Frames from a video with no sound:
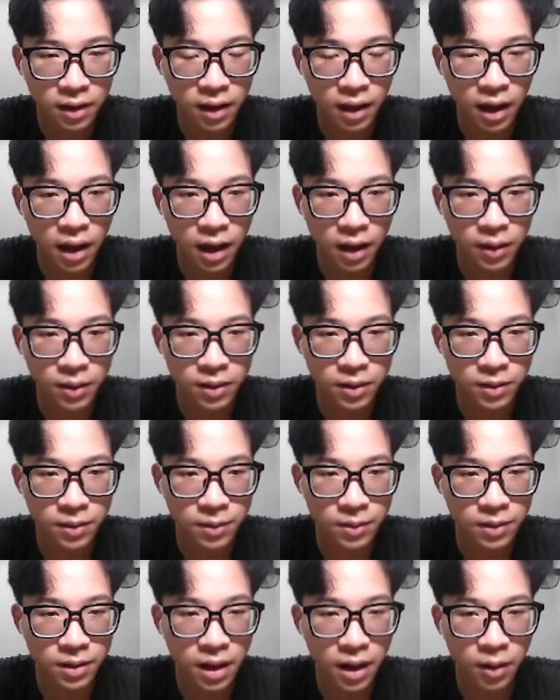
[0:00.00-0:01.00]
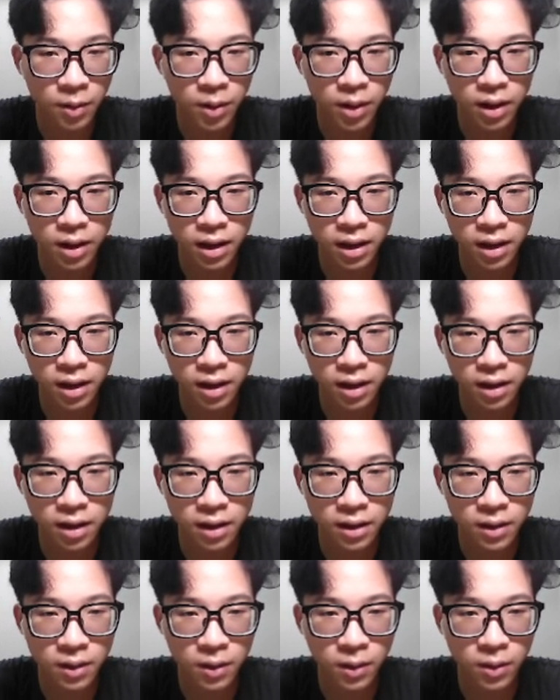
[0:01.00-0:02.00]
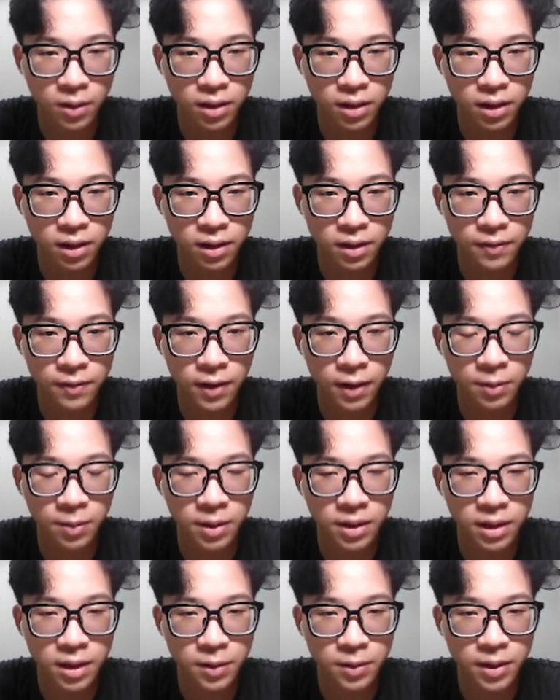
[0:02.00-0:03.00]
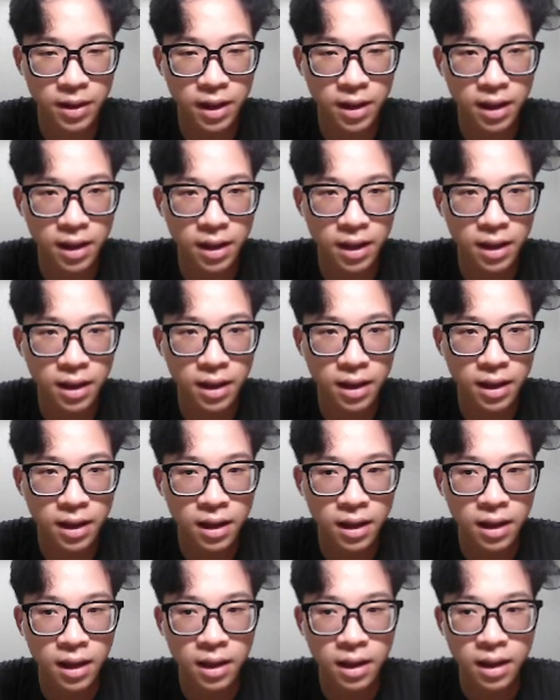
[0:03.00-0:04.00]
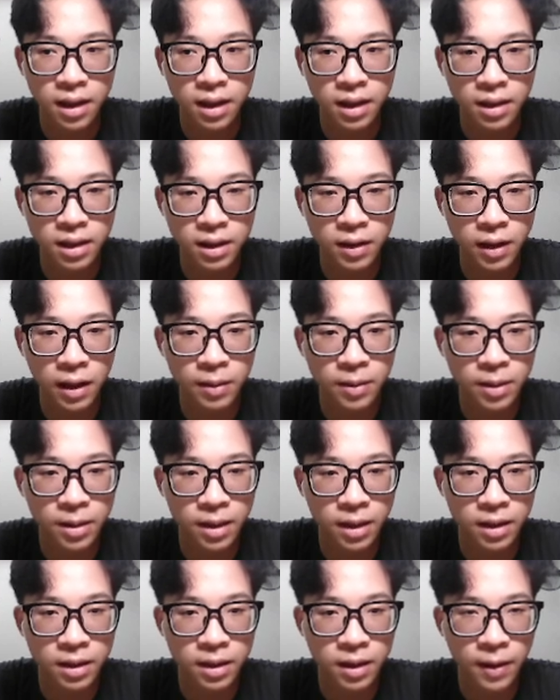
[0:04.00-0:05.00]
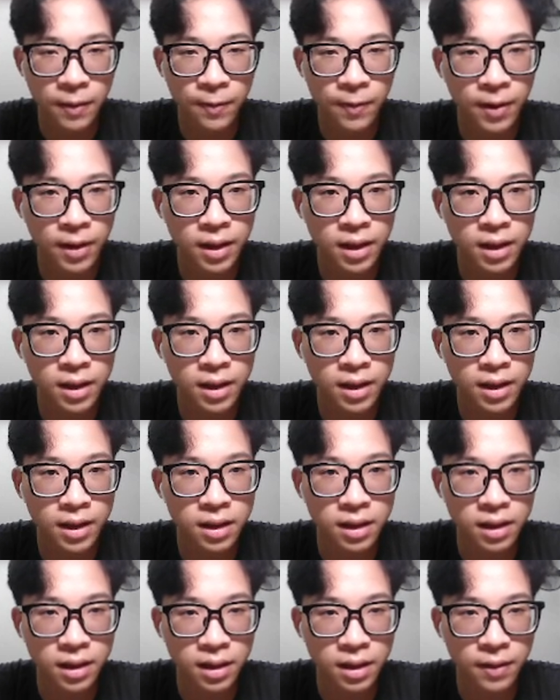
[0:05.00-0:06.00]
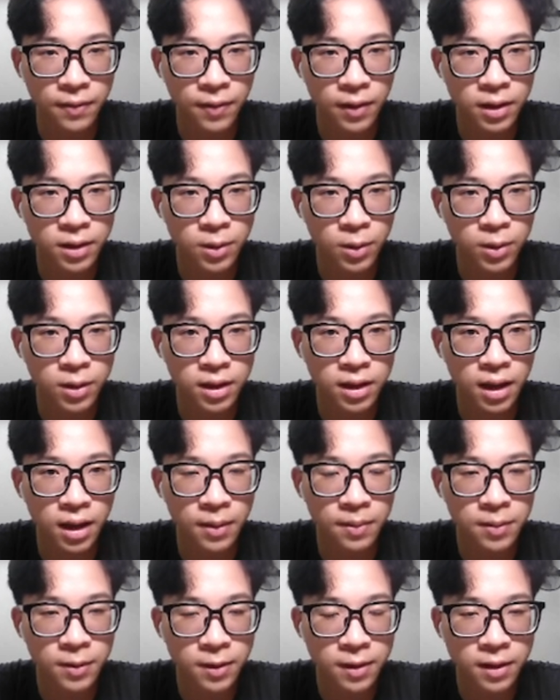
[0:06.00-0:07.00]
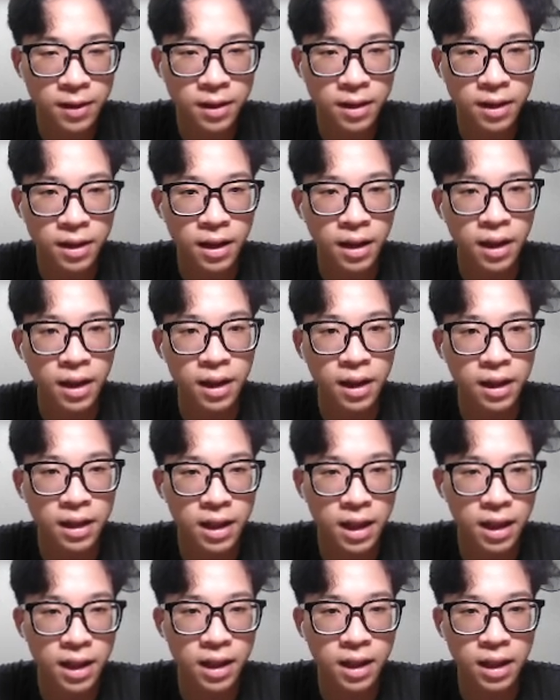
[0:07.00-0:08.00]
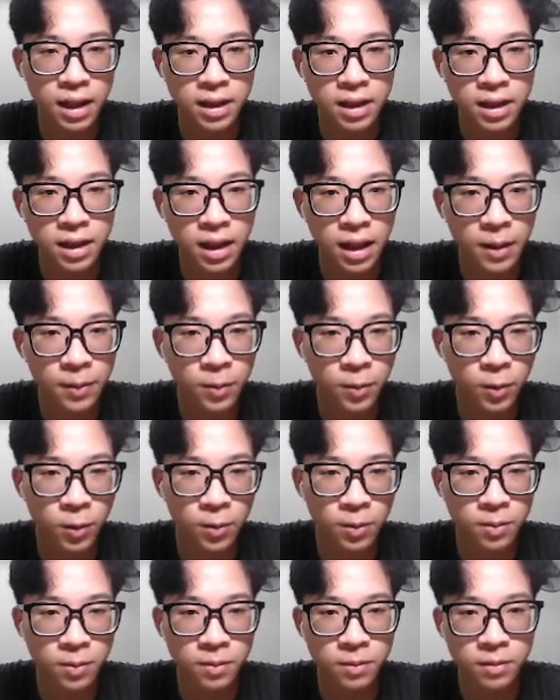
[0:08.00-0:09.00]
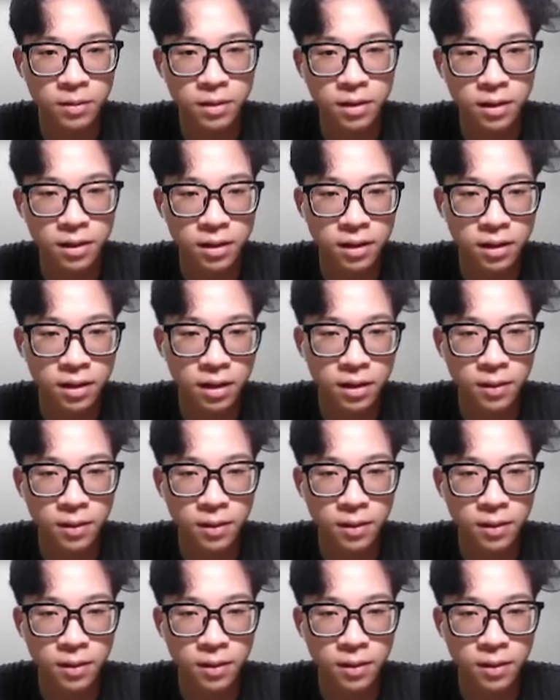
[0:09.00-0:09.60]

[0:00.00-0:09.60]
how you download all the environment you need. So after you have finished the first 2 steps, then third step could just